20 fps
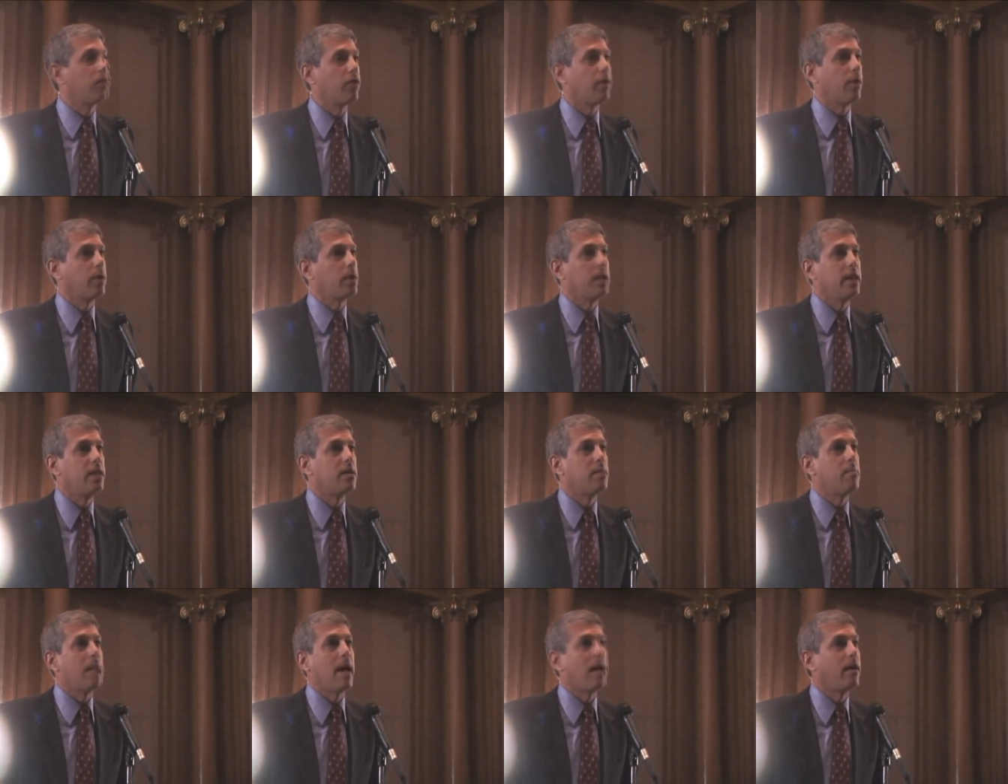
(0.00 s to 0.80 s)
frequently
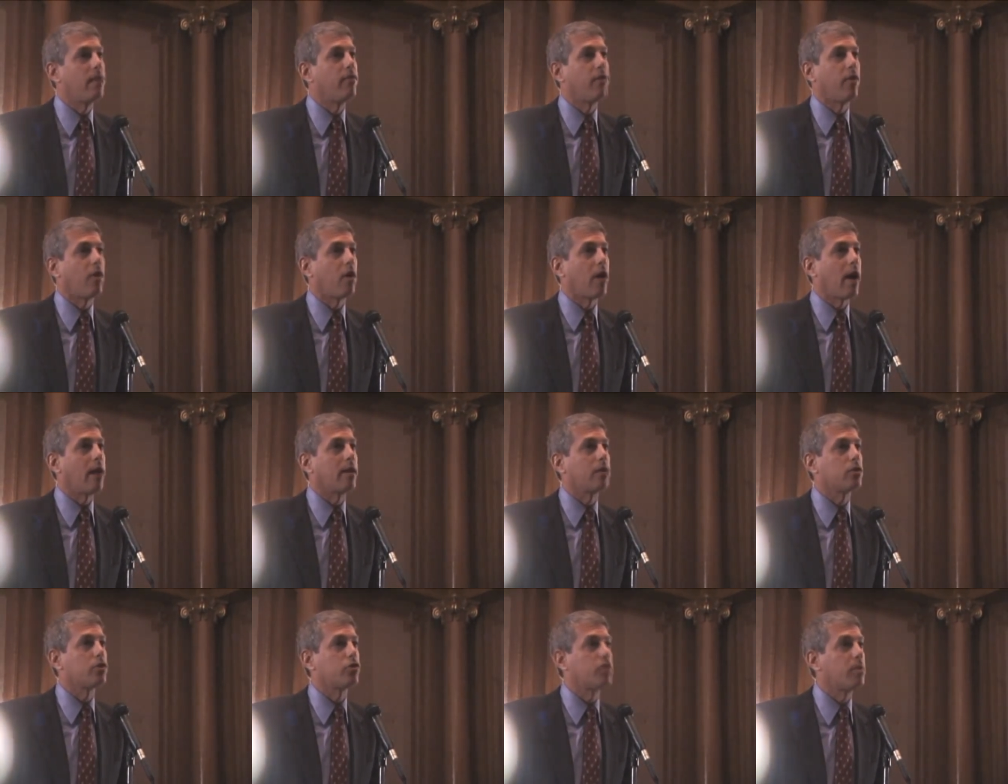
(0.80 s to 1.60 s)
demand far
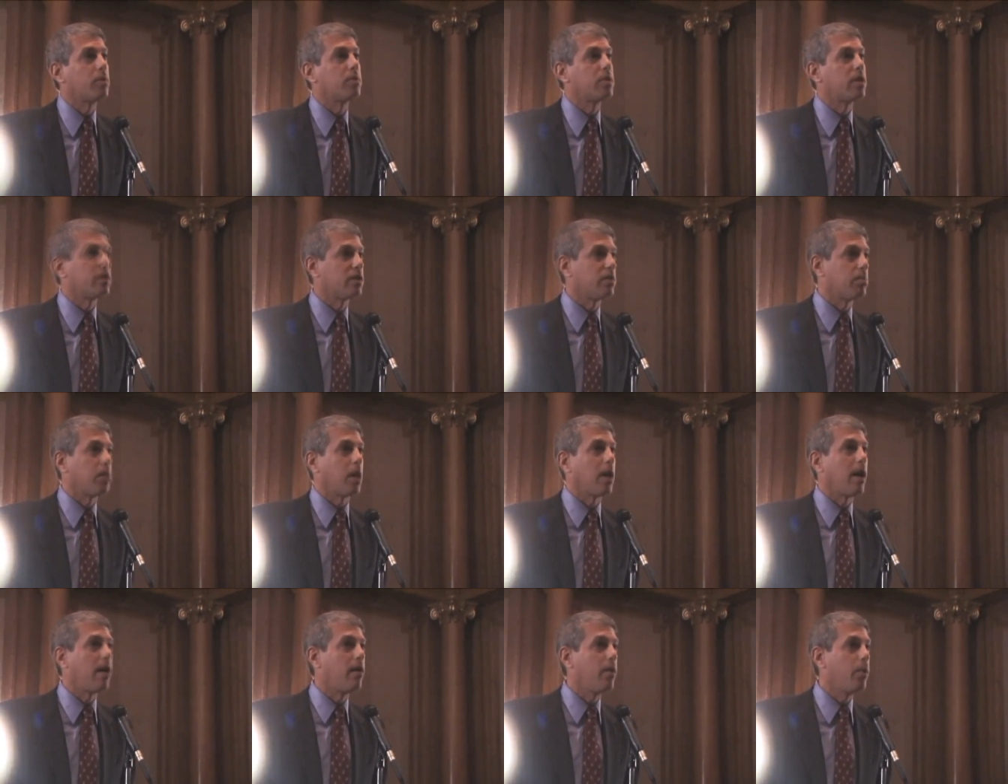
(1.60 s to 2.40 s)
outstrips the
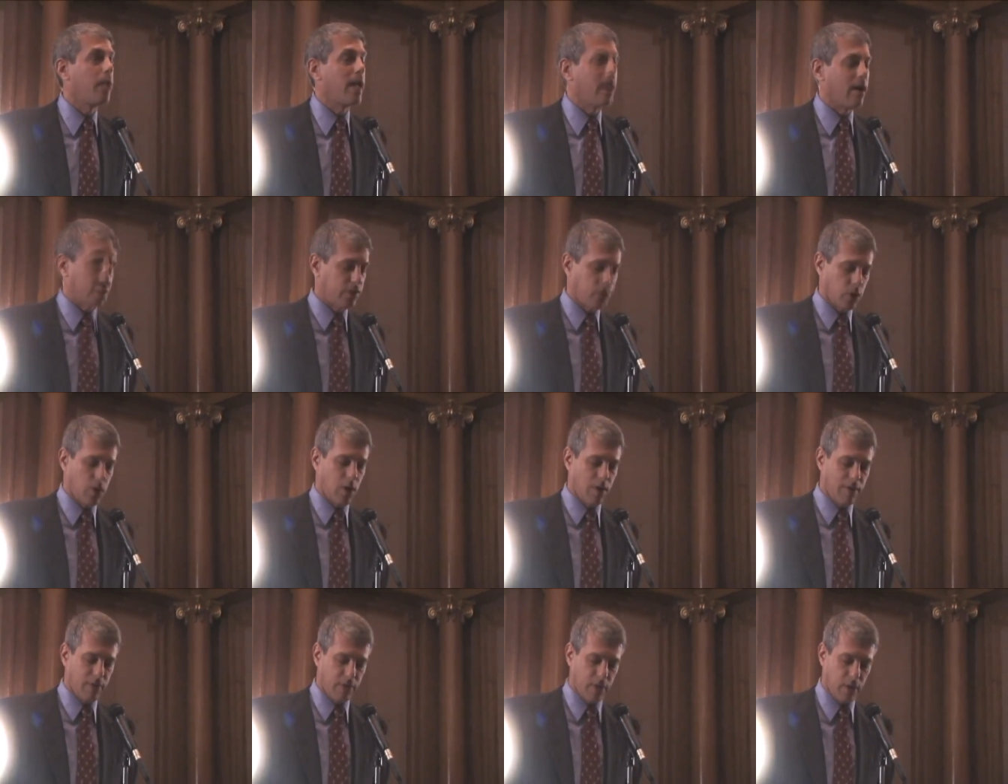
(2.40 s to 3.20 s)
supply that we have to
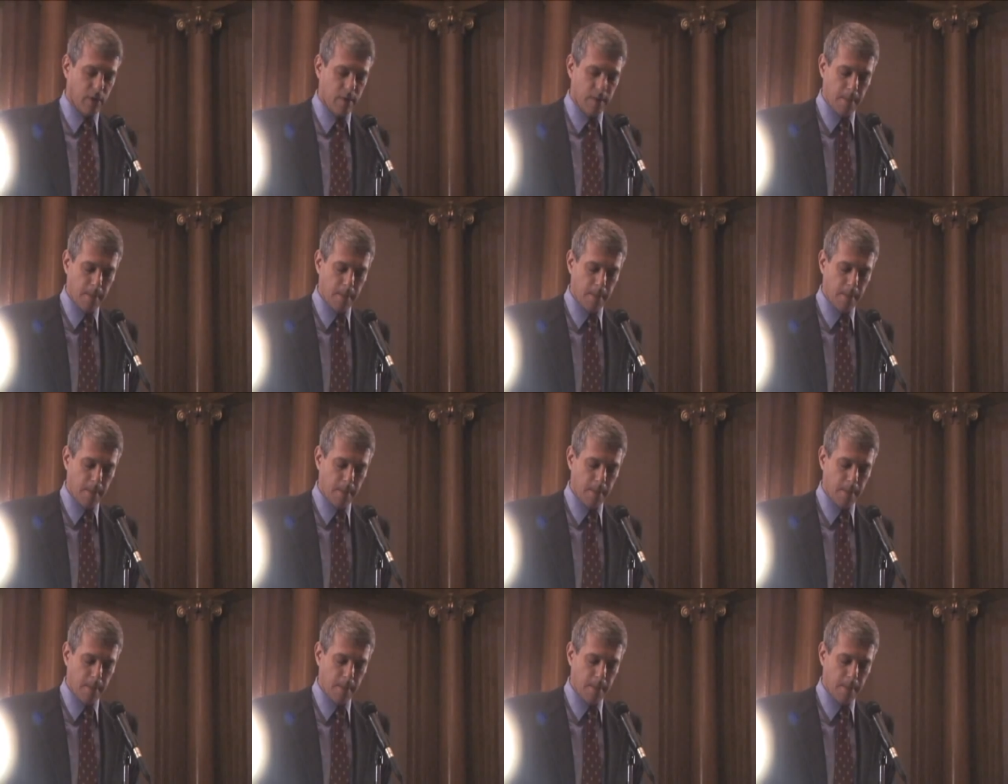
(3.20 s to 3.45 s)
offer.